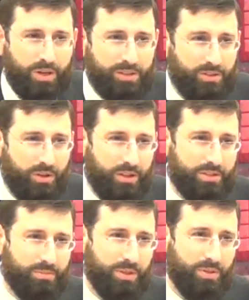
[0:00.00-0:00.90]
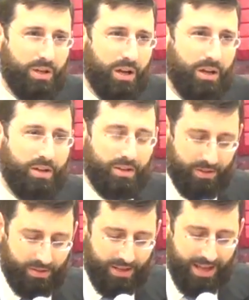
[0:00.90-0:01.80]
one is Zocha to Melucha.
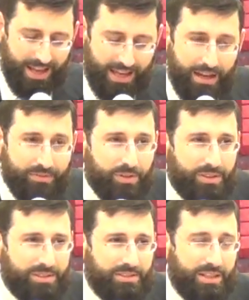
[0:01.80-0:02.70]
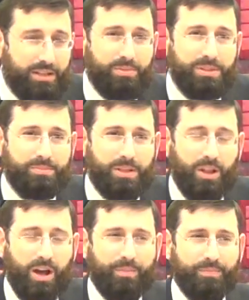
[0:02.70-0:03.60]
Chevron is a city of Bris
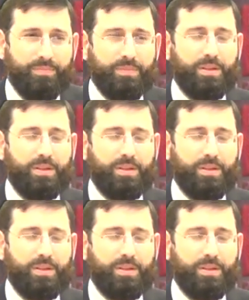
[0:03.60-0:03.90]
Milah.